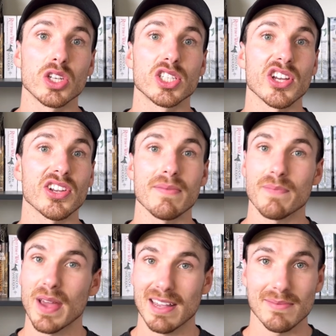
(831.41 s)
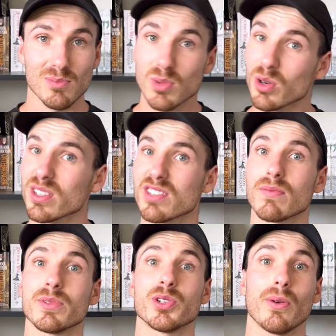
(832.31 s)
2 impeccable books
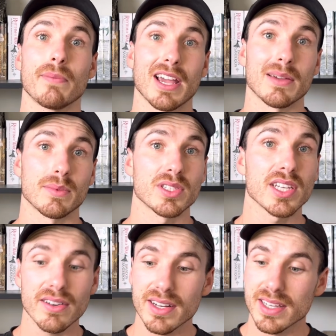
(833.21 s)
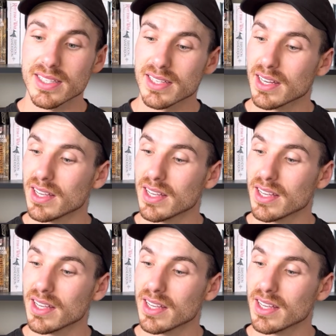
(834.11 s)
from 2 impeccable series.